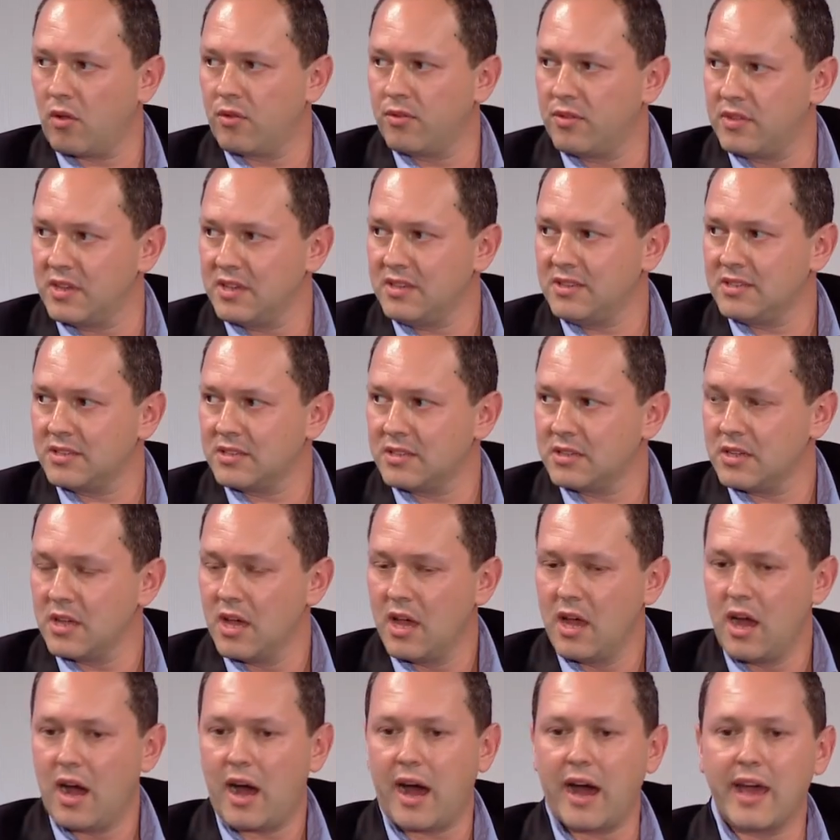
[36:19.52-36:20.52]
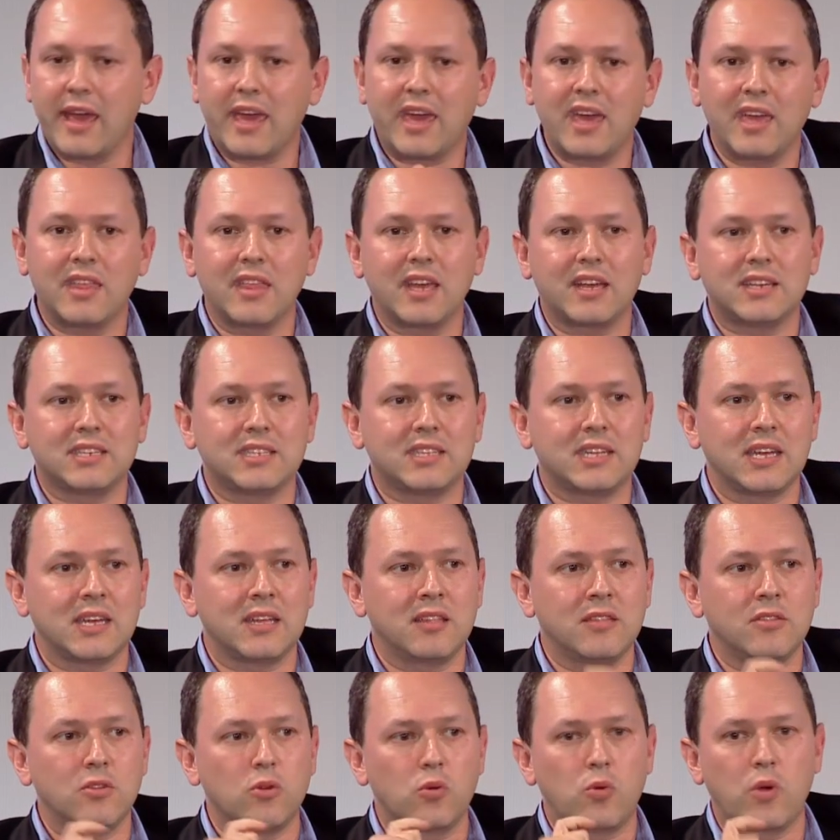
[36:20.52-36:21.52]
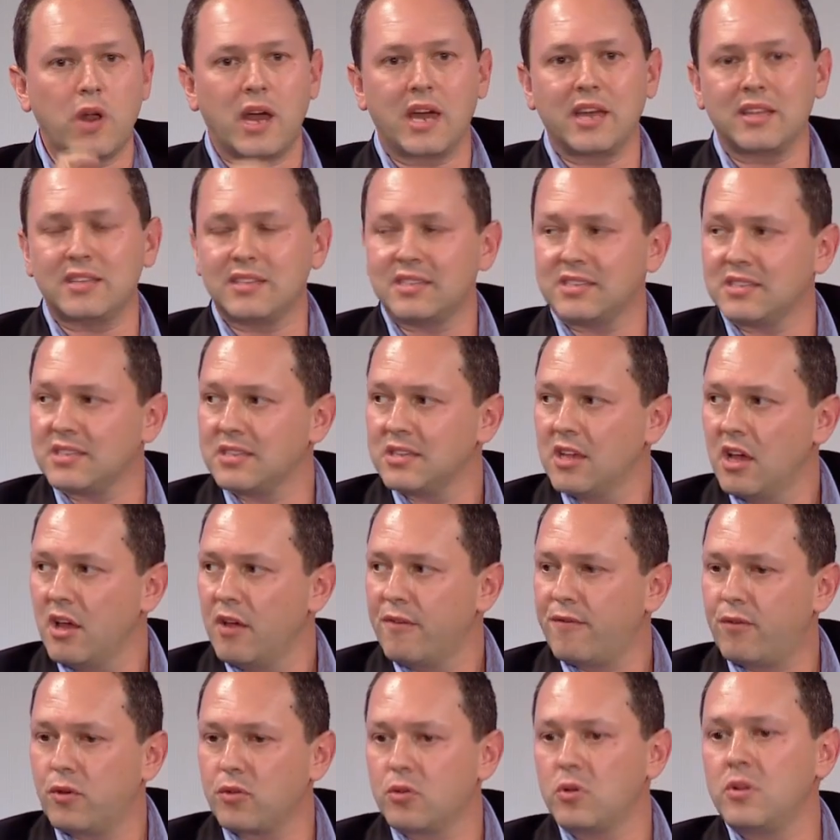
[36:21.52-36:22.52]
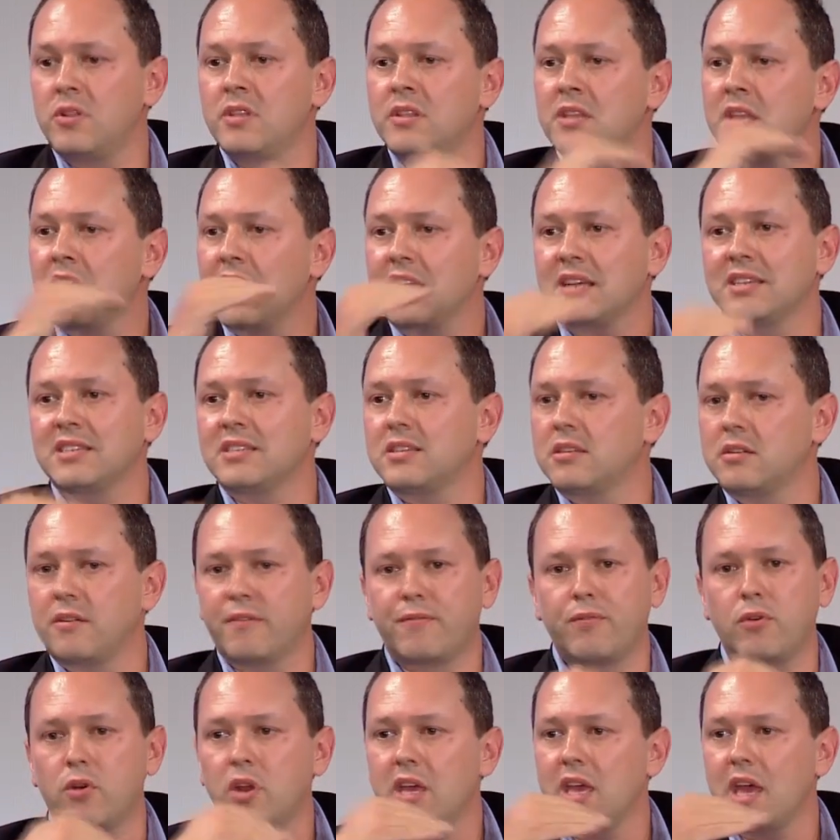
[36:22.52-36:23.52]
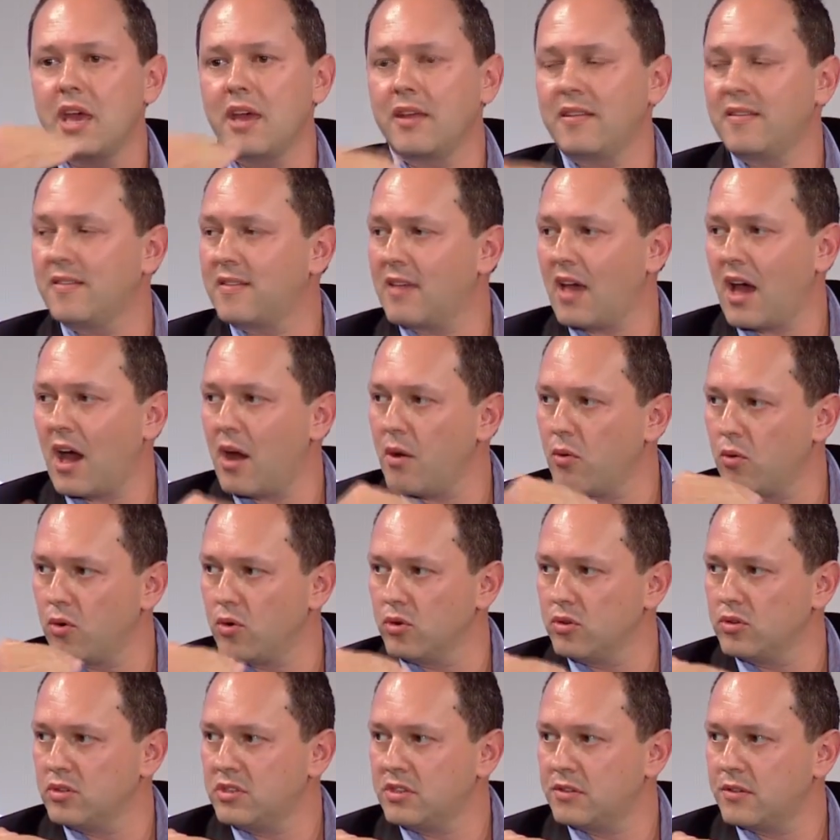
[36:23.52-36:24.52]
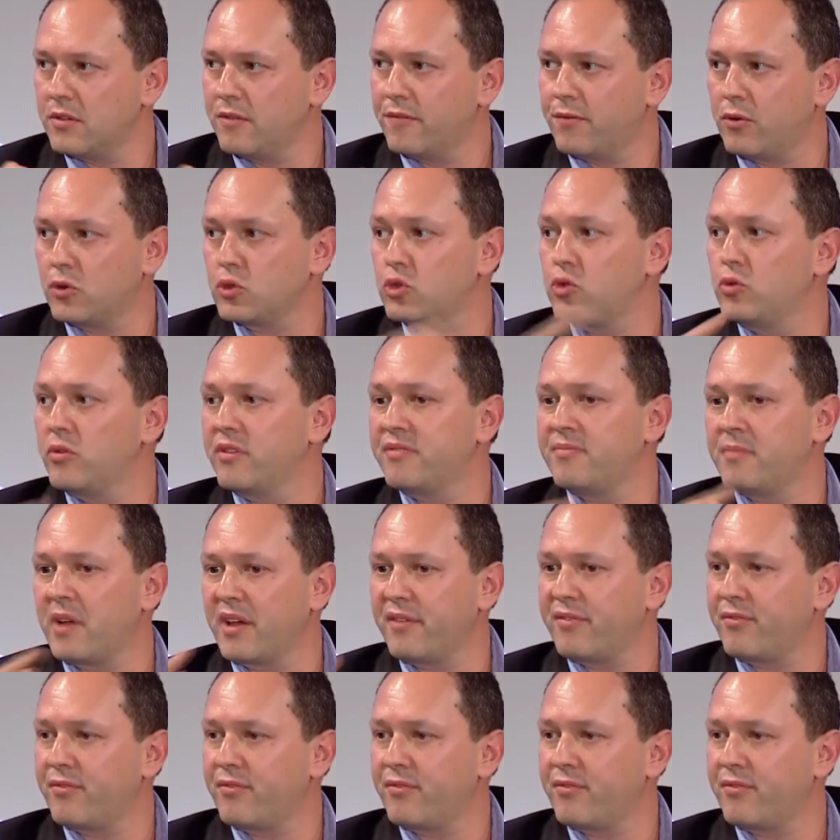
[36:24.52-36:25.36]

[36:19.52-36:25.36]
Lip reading: on this, I can extend the rights for the next 48 hours for two of my